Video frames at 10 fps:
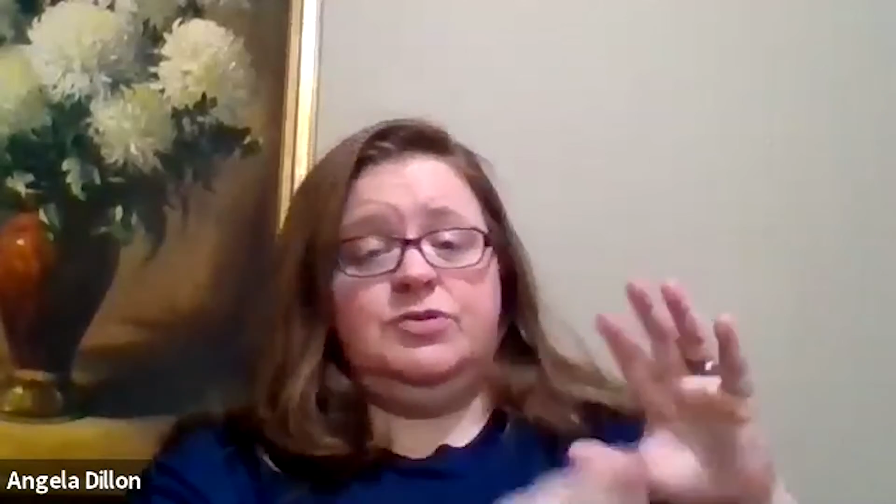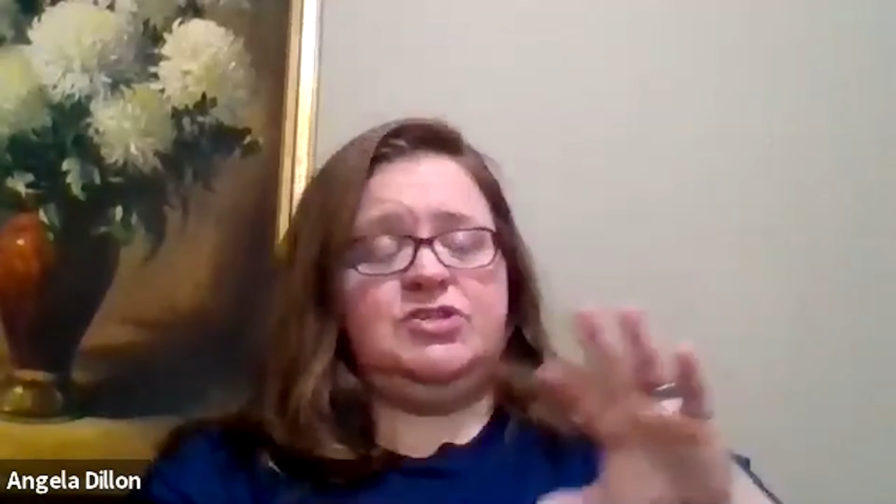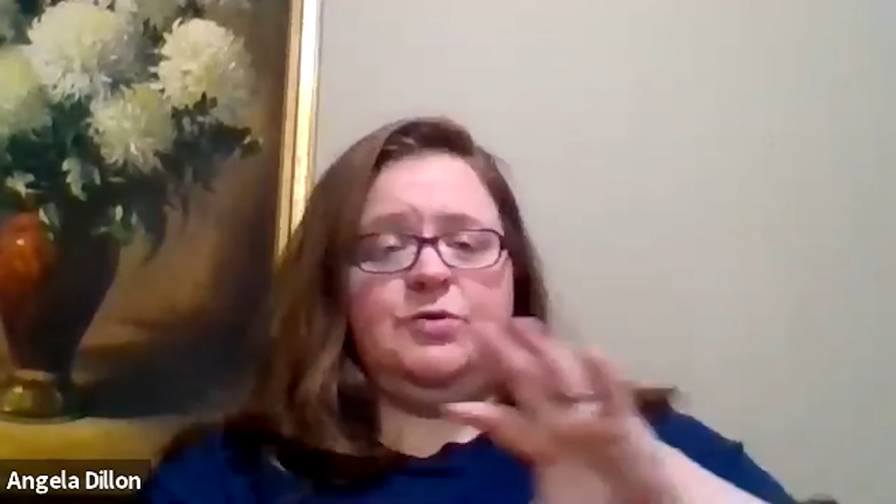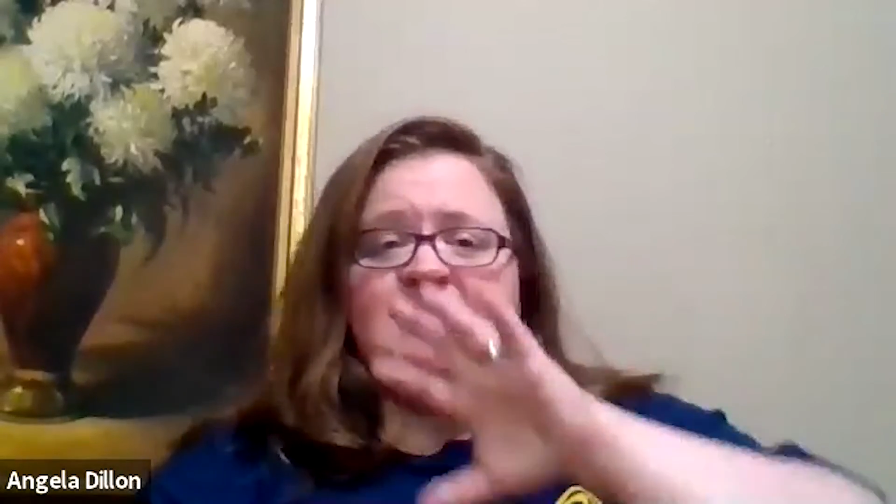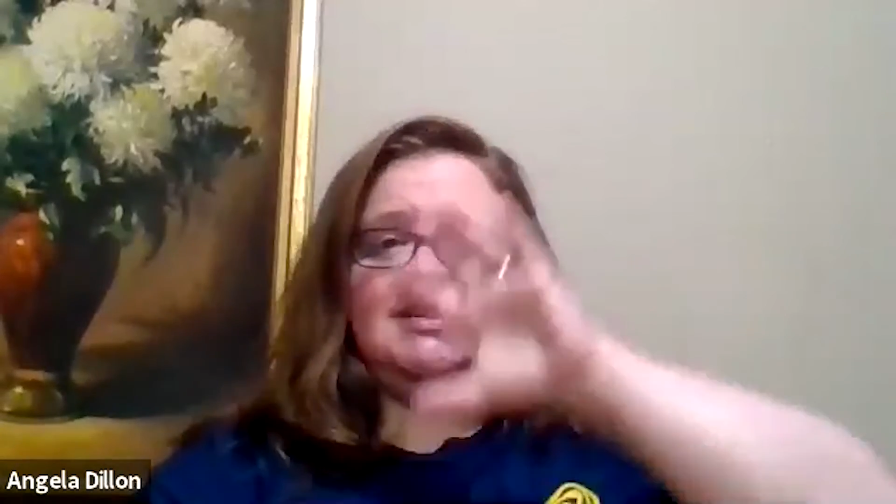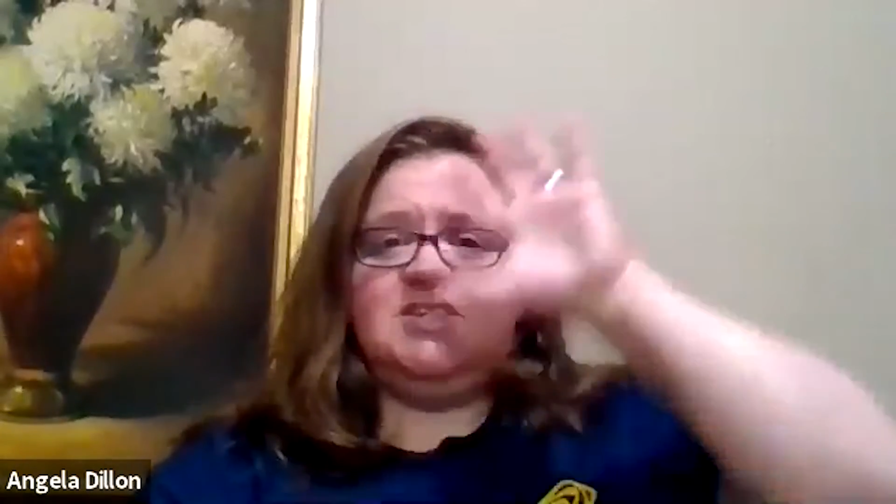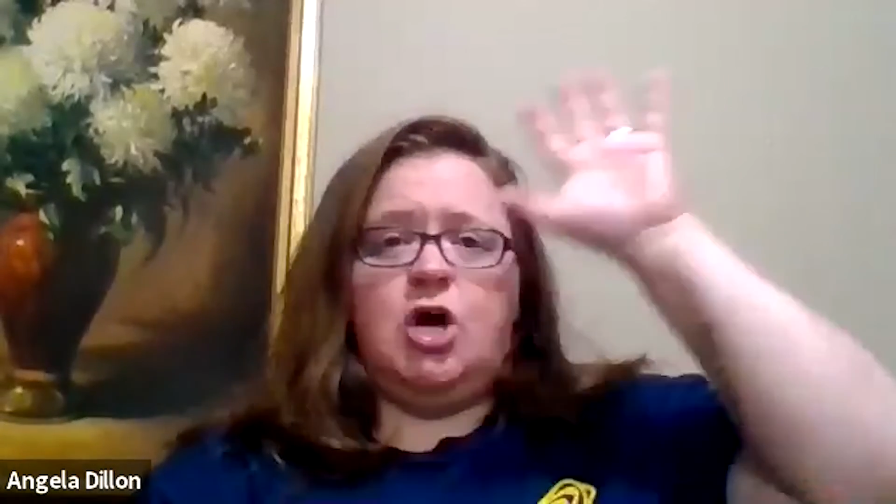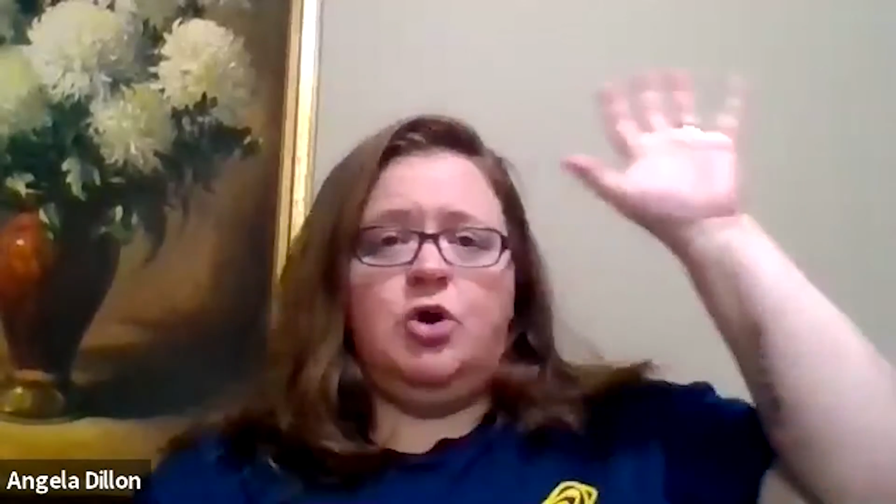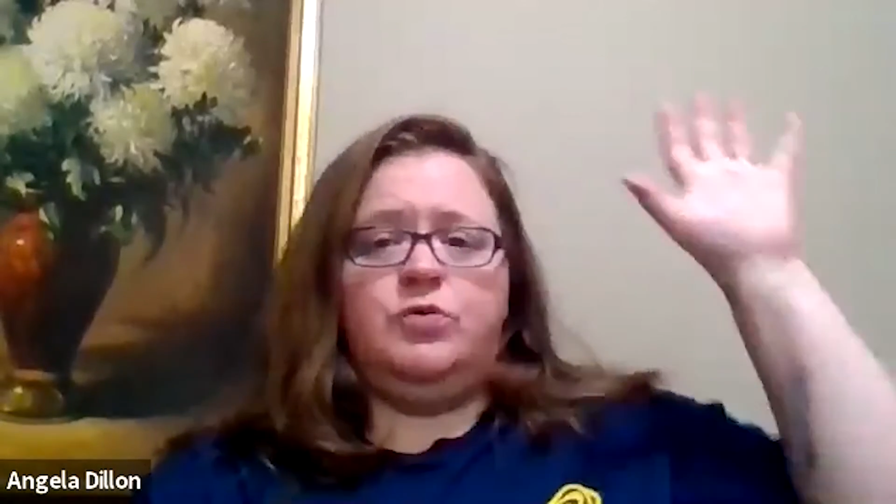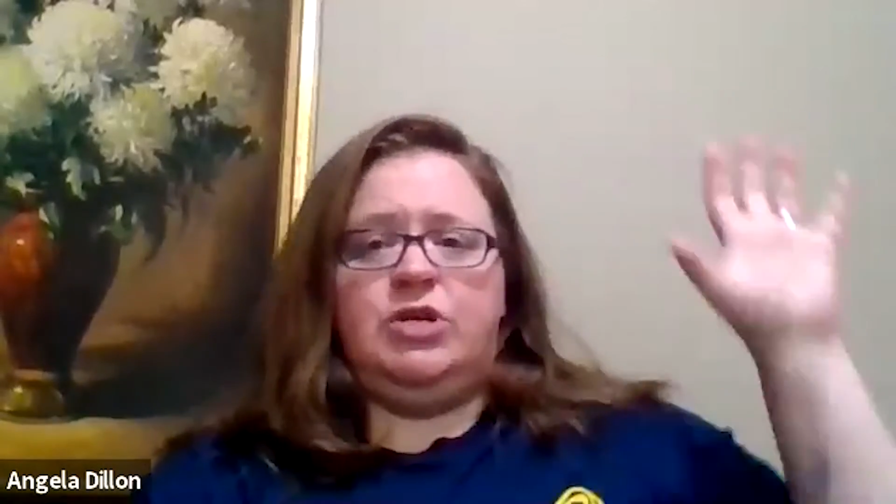so it's its
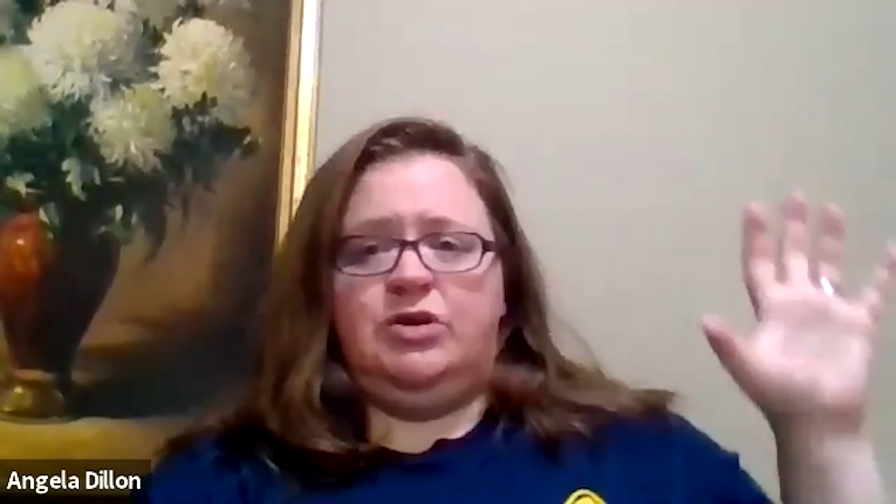own